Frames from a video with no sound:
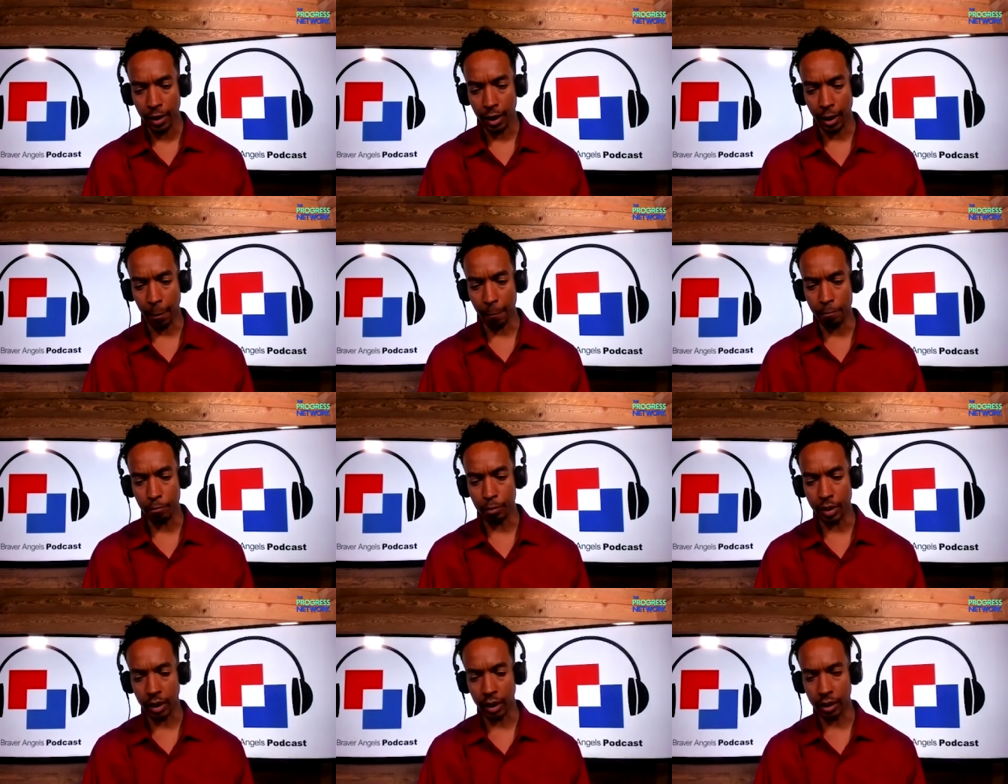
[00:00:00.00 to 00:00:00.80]

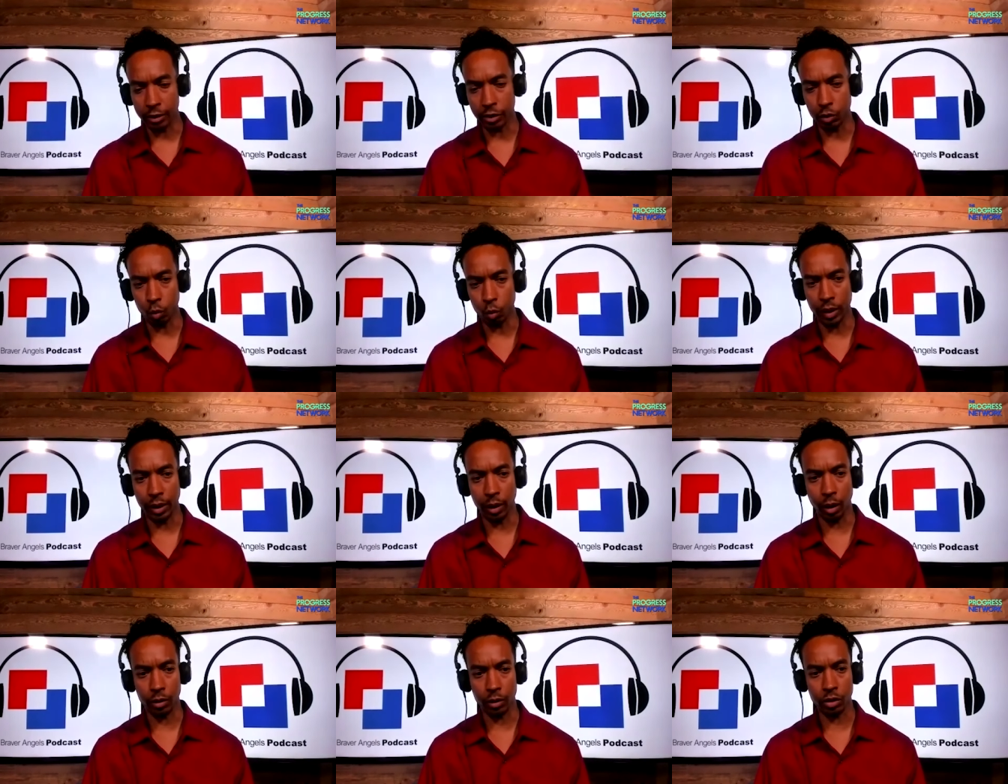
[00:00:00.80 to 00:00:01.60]
um, because we
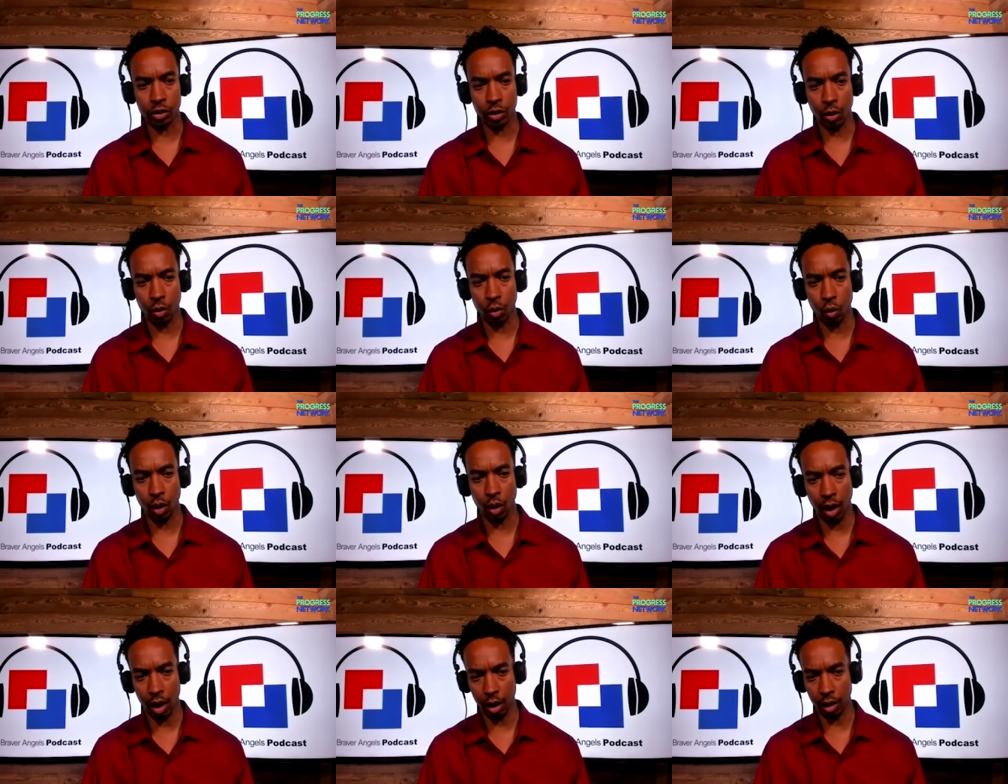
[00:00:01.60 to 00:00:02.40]
are so
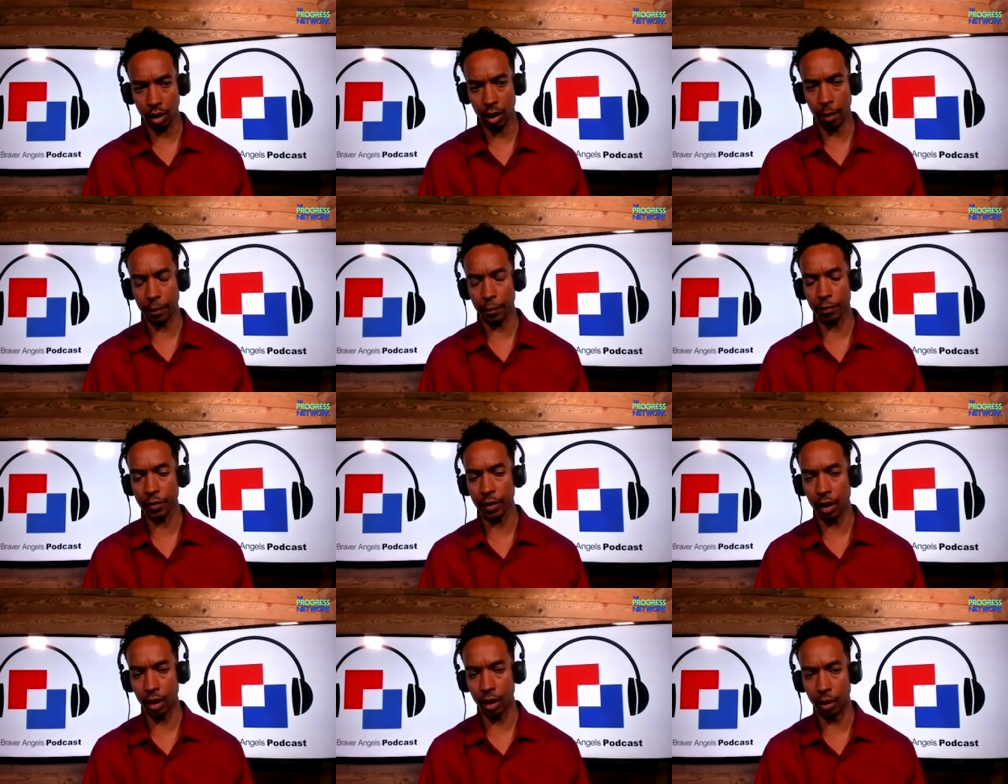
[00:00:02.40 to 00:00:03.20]
hung up
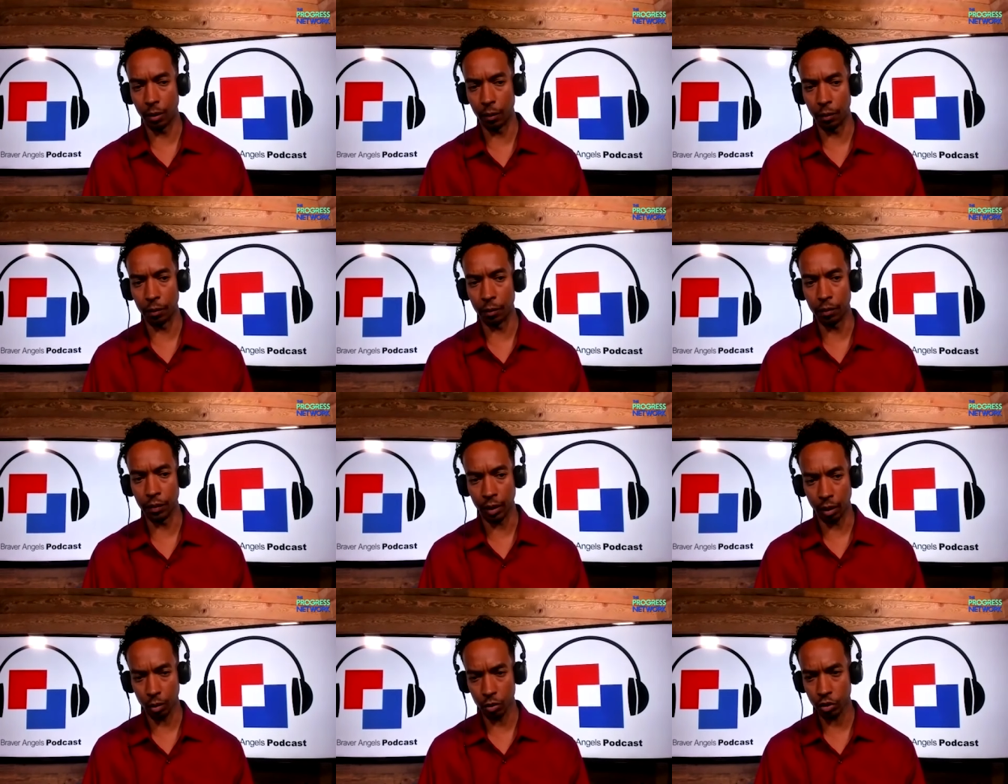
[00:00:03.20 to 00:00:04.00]
on
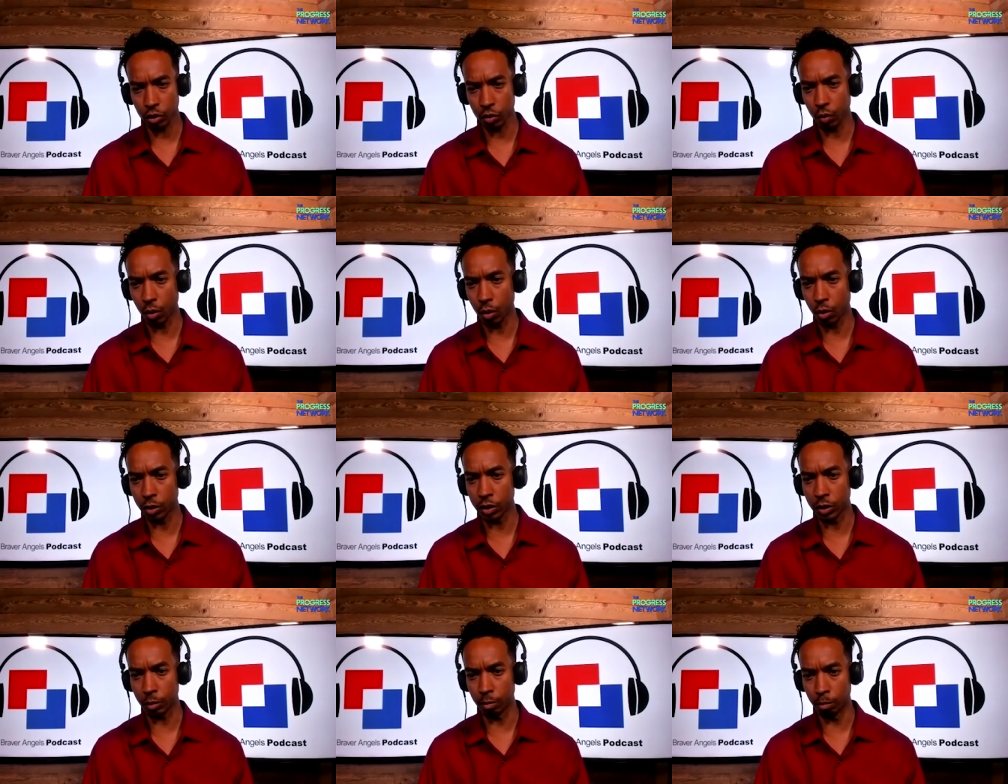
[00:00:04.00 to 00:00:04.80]
the culture
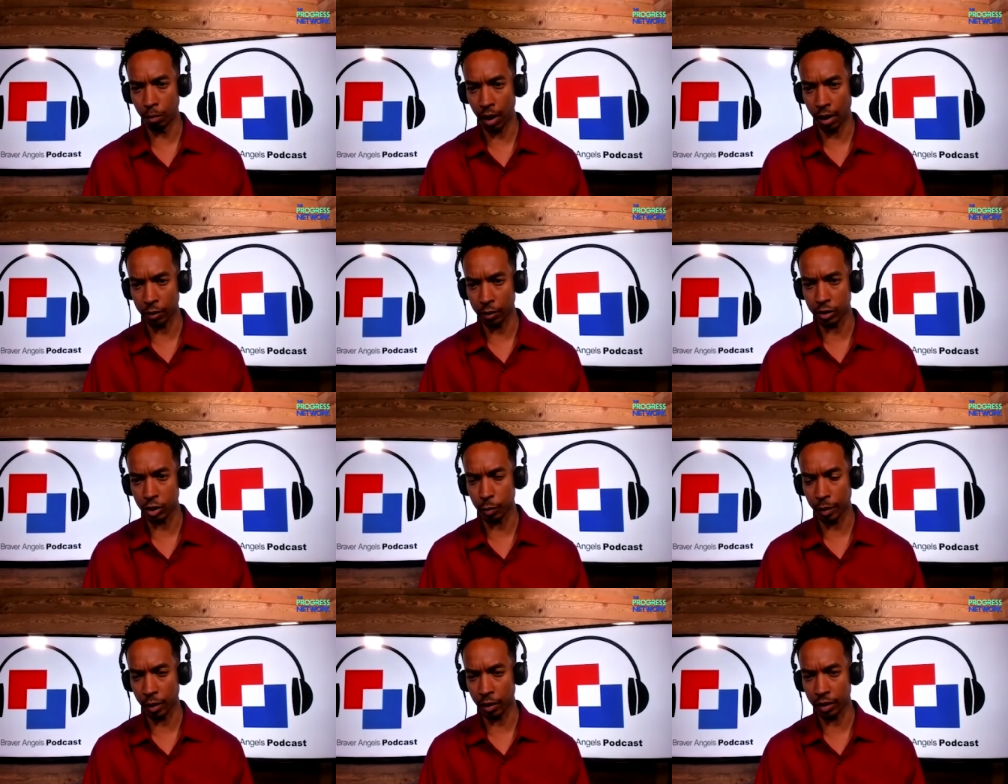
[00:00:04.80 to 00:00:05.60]
wars, modern
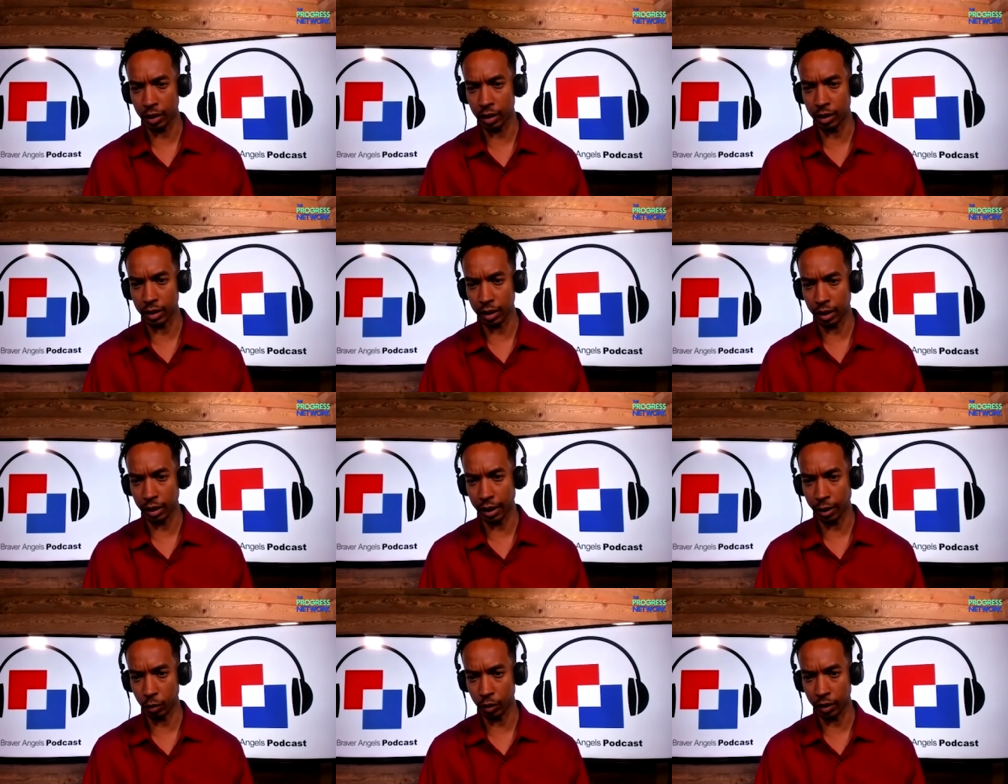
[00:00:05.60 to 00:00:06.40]
disparities and
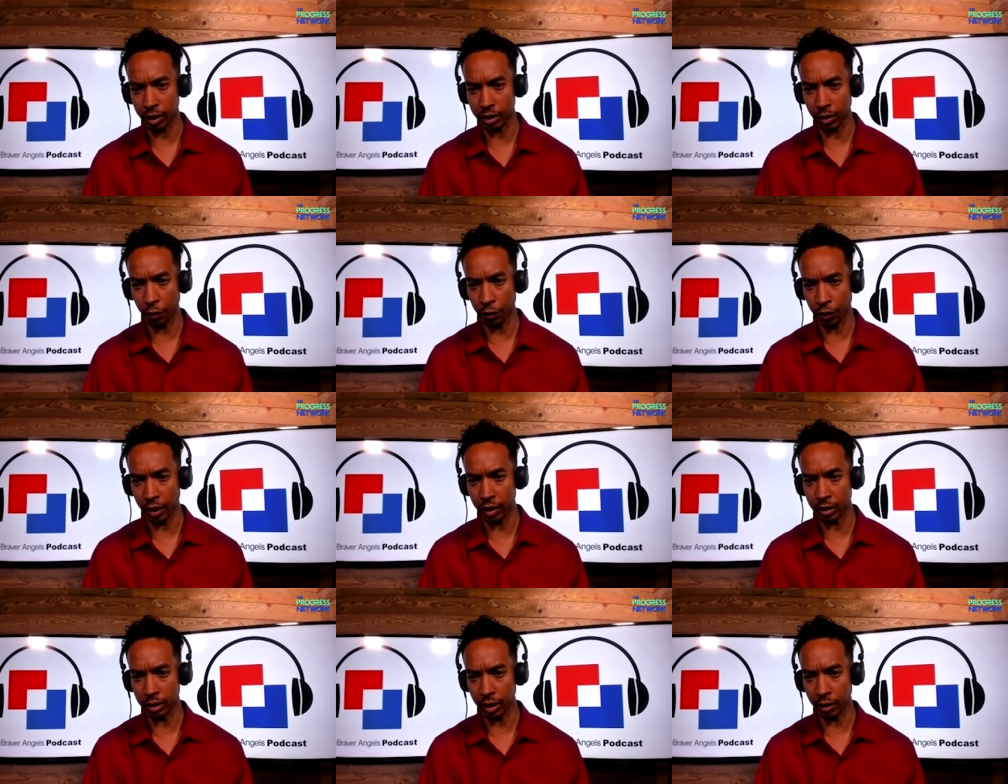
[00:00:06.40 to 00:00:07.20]
inequities, and
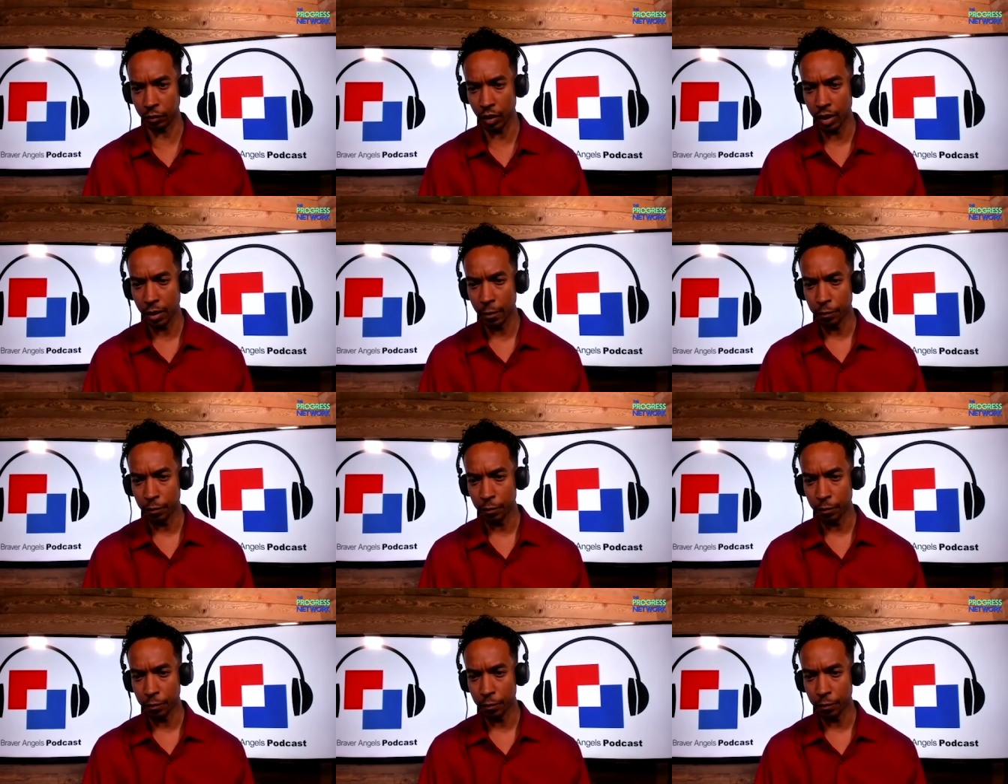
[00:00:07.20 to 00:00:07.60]
things that have